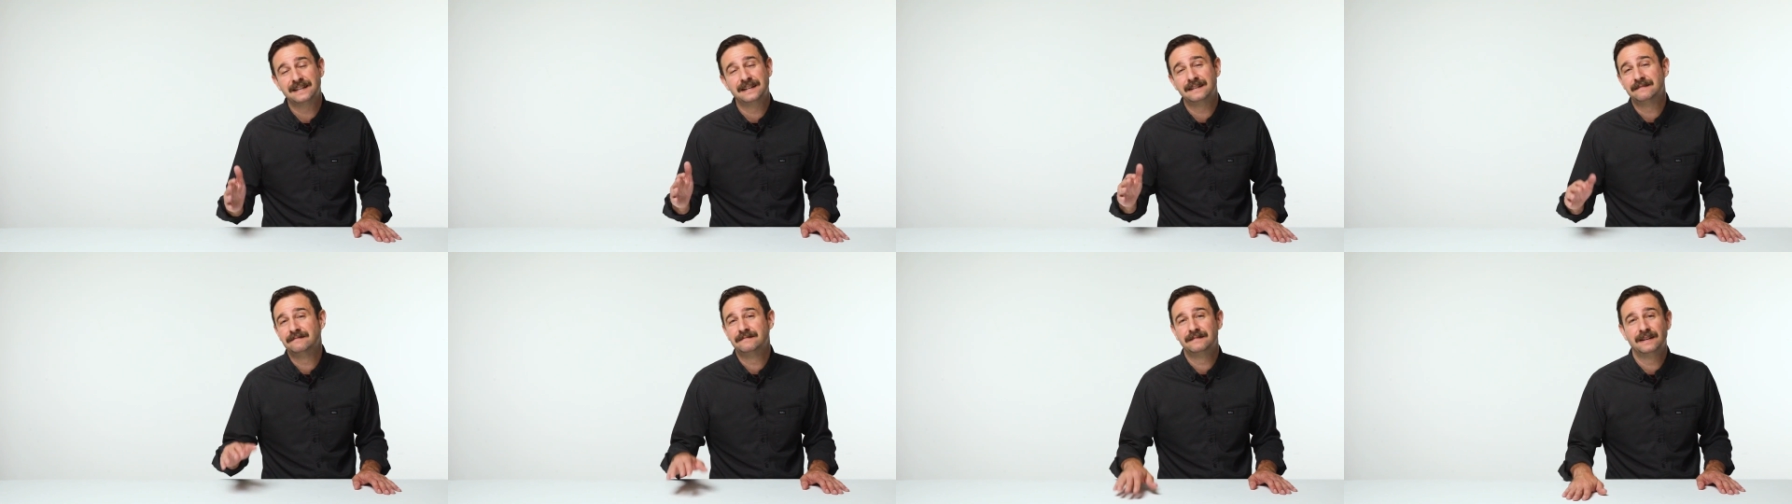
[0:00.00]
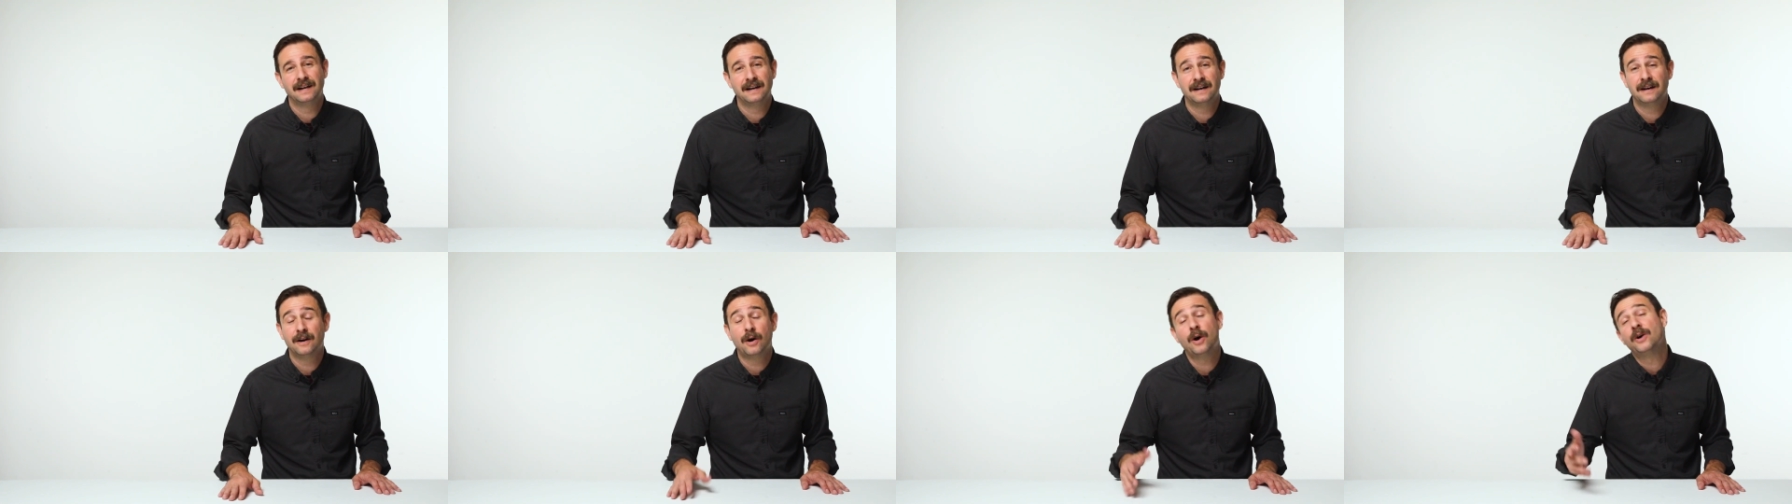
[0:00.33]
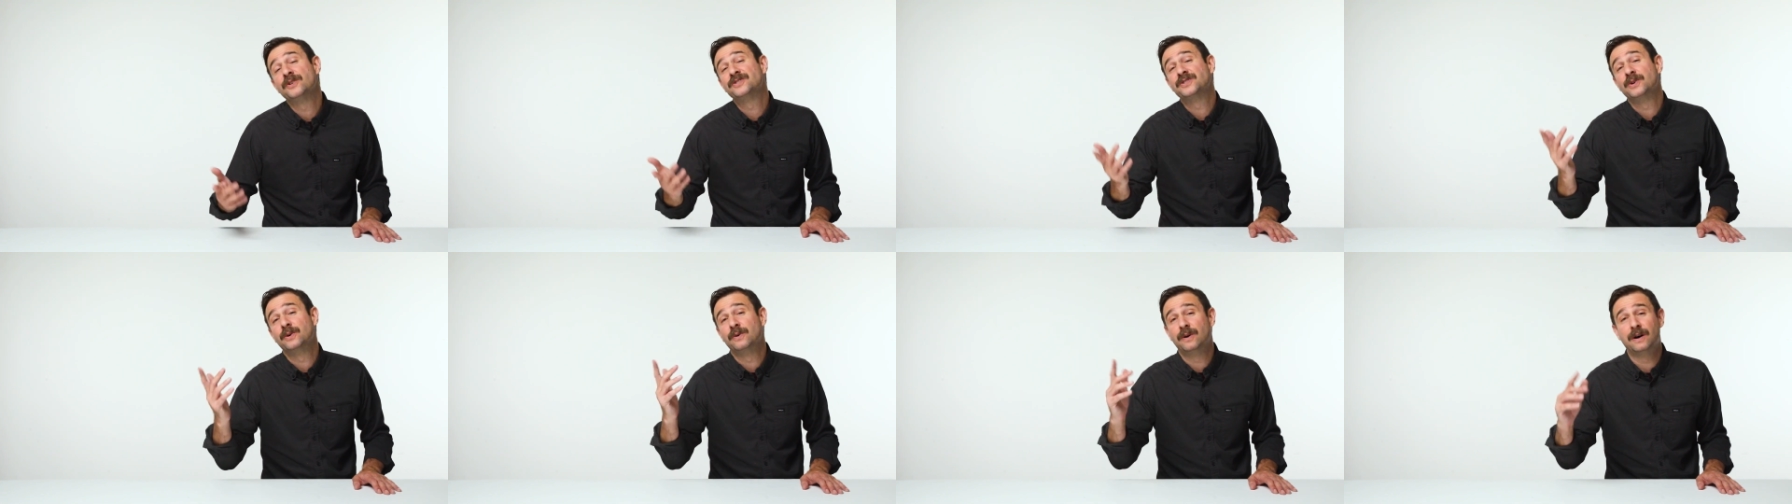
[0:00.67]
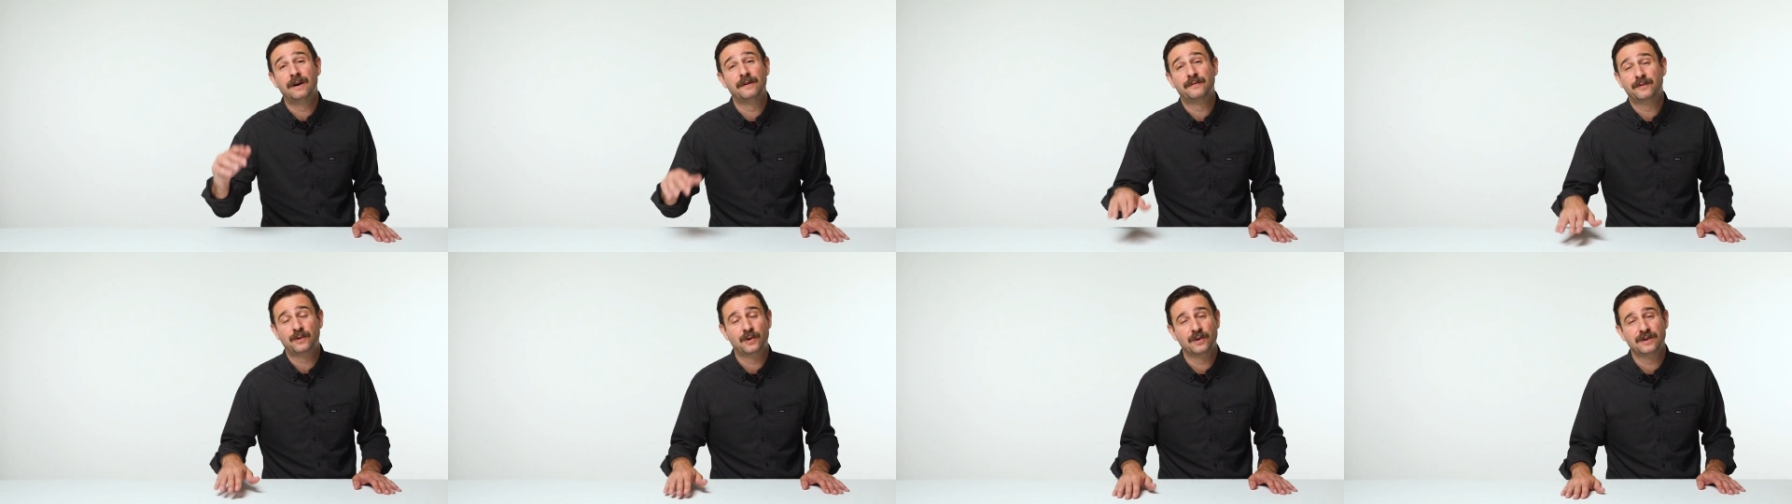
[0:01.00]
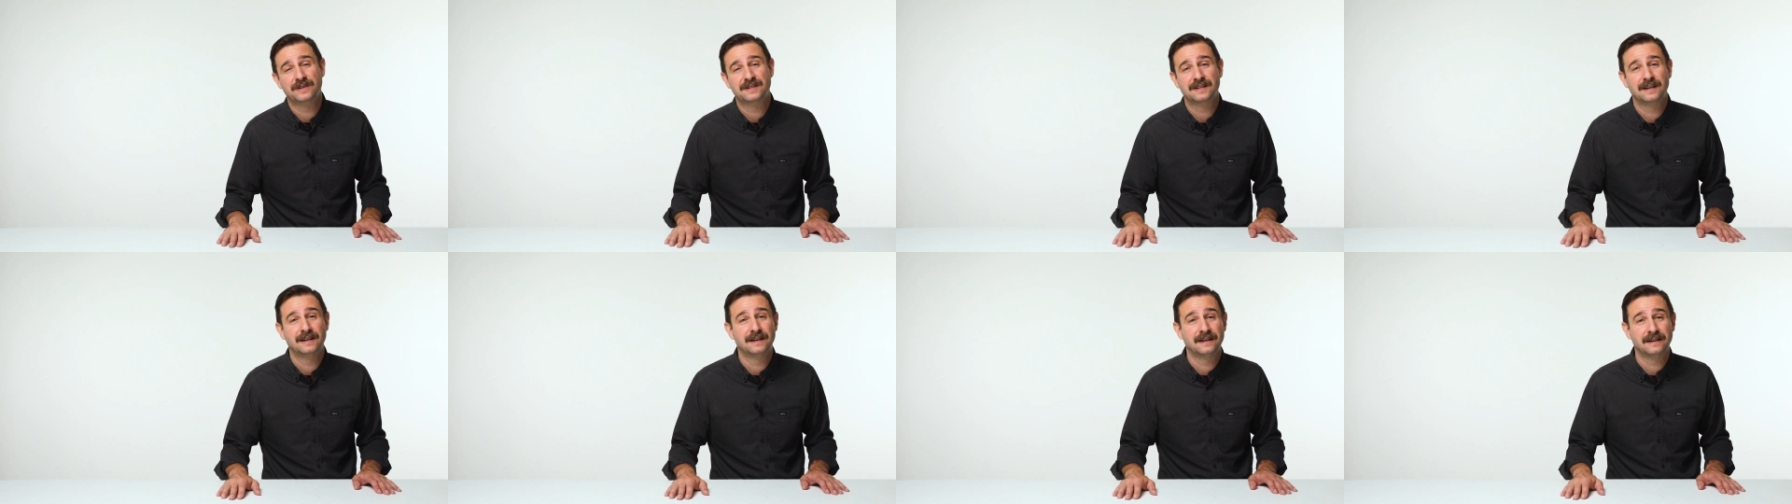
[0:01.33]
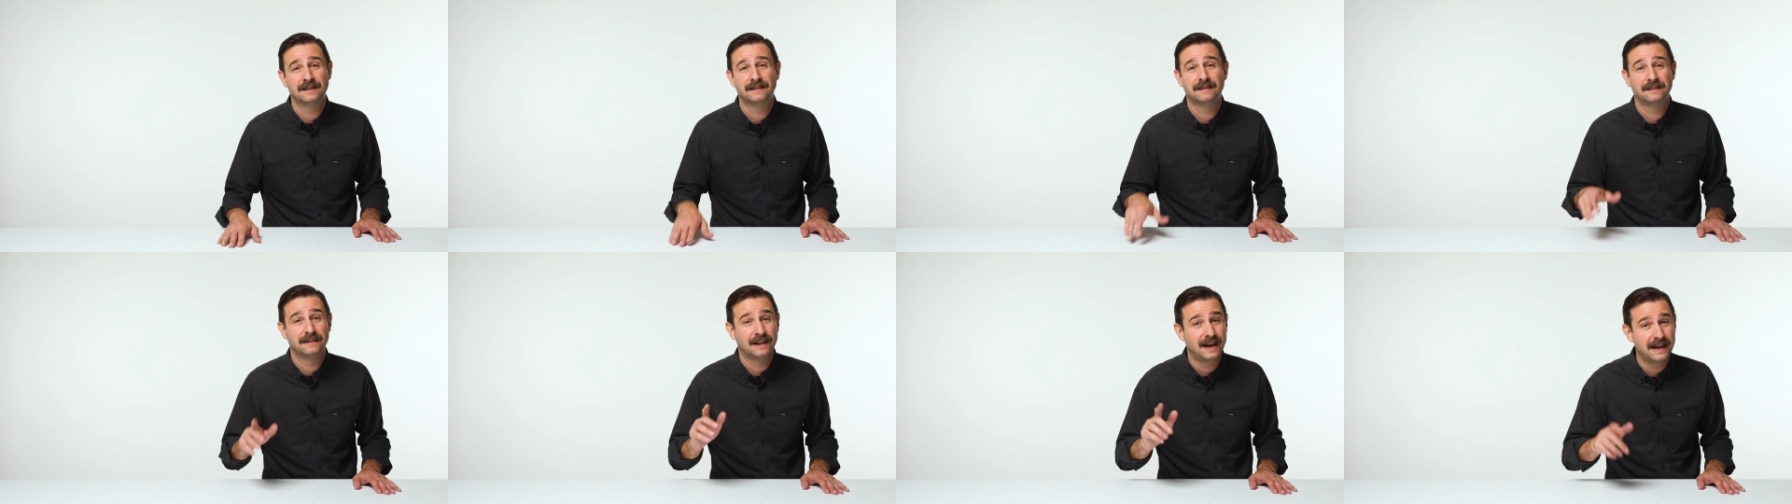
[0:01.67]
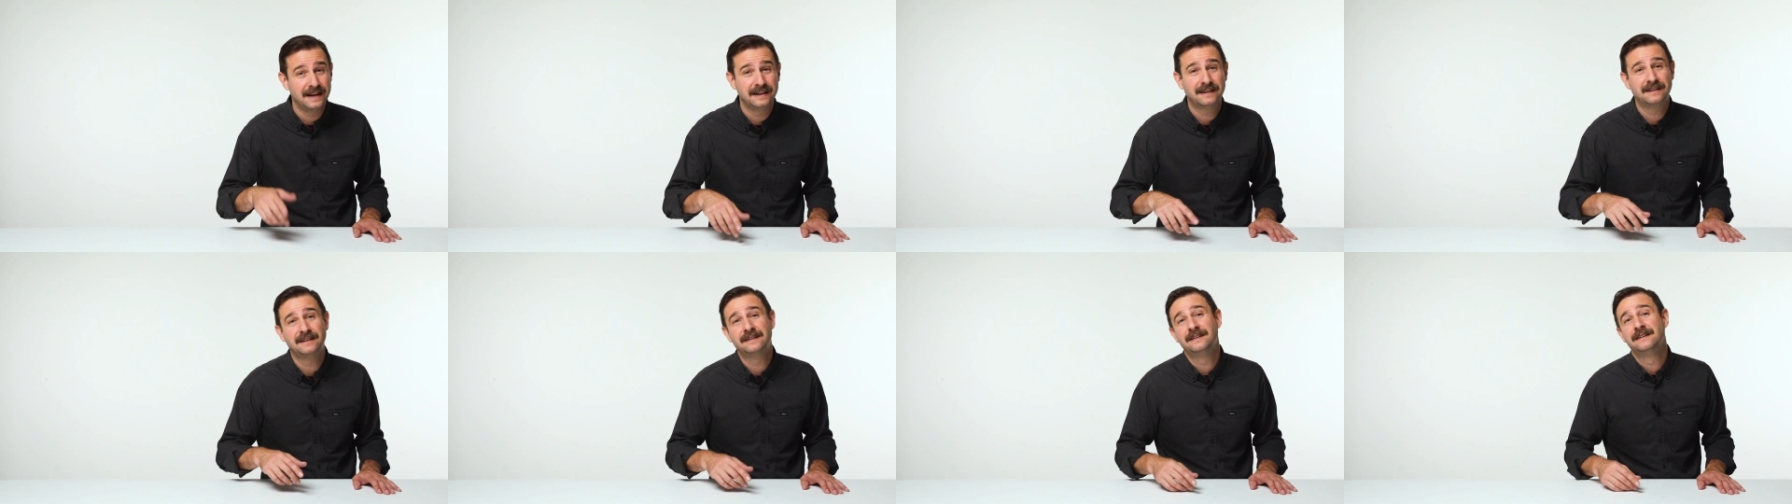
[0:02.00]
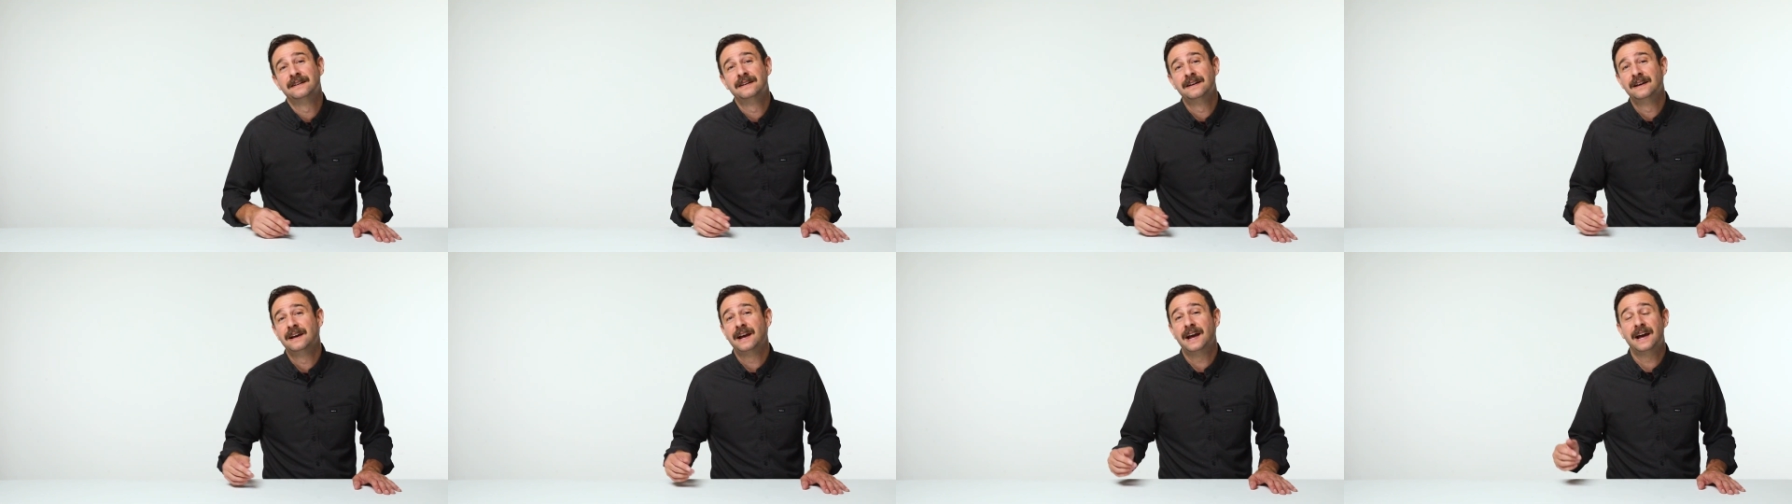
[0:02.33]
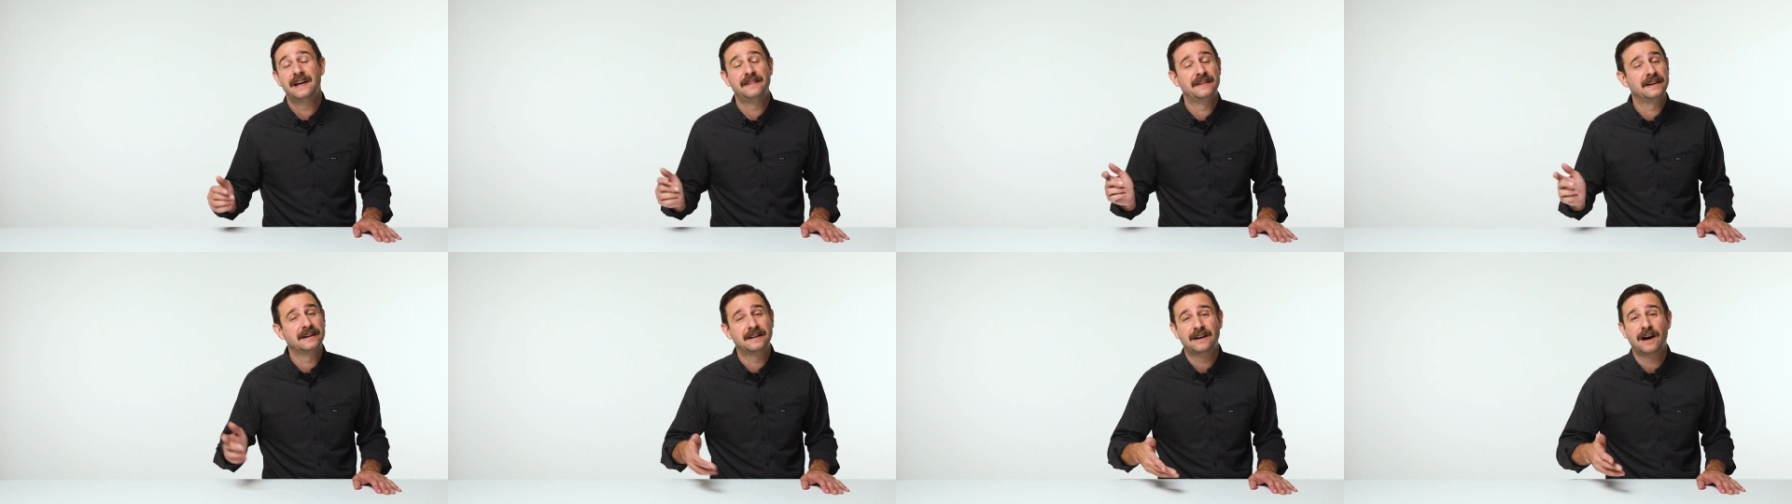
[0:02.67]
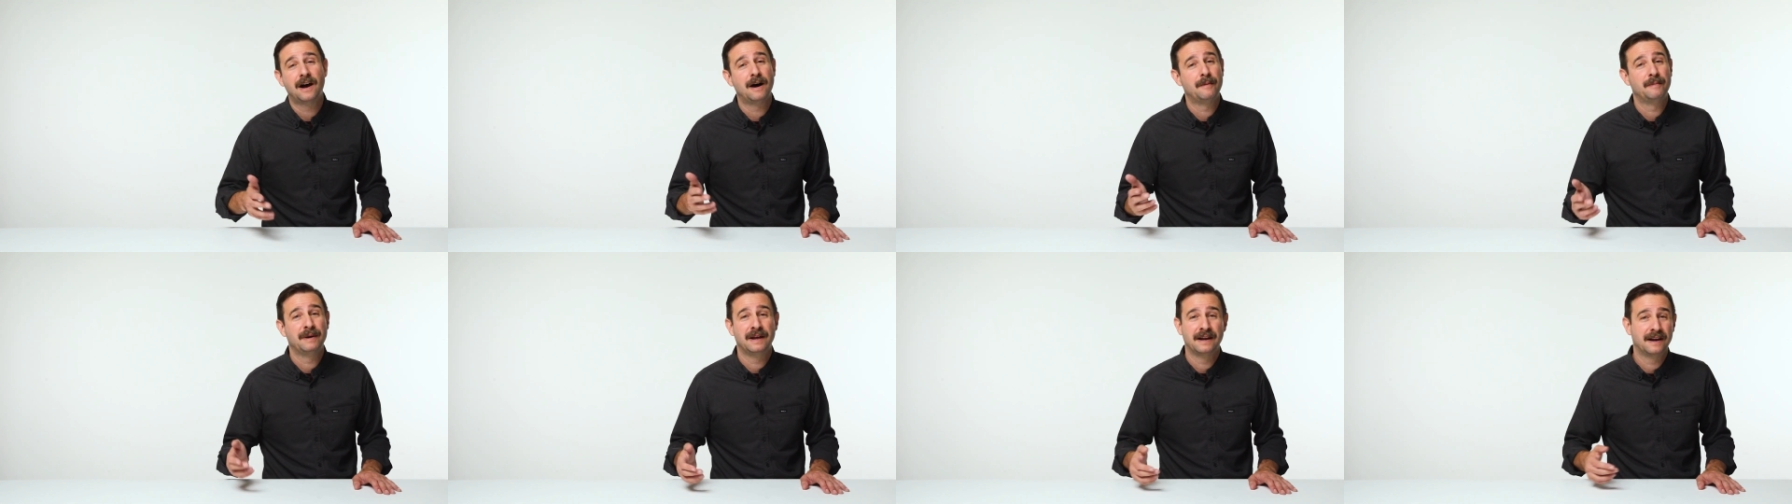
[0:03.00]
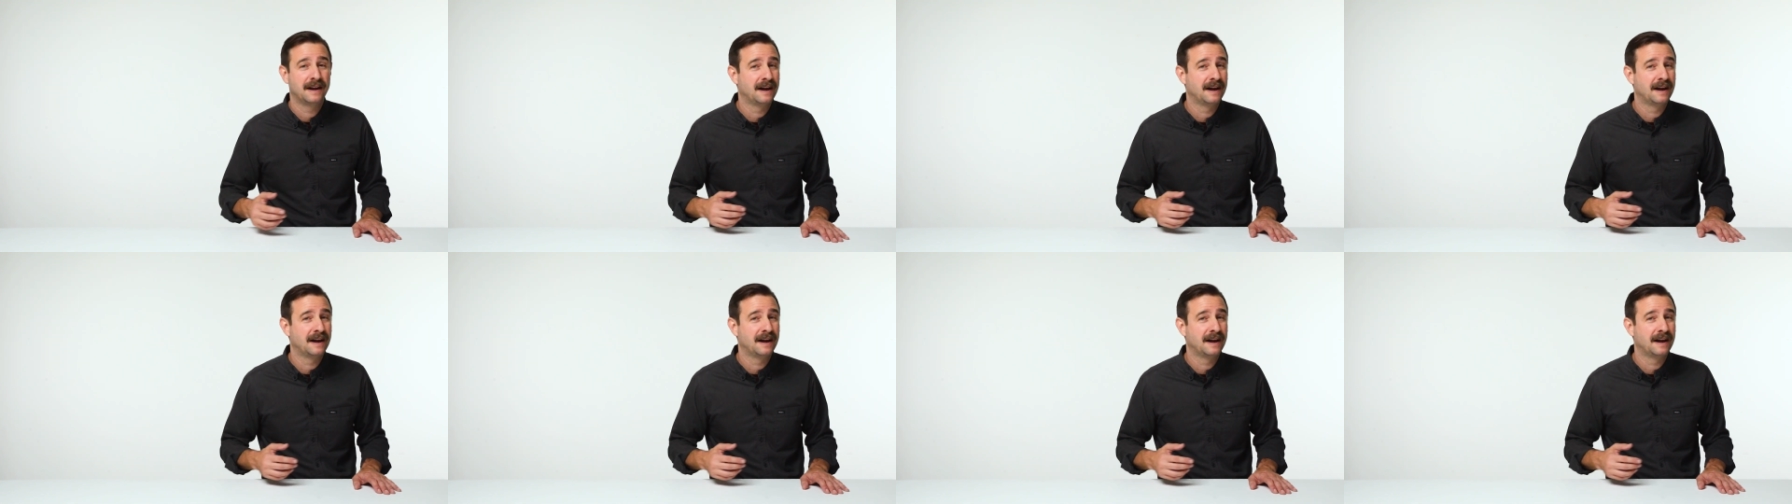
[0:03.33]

it. Also, of course, like and then comment.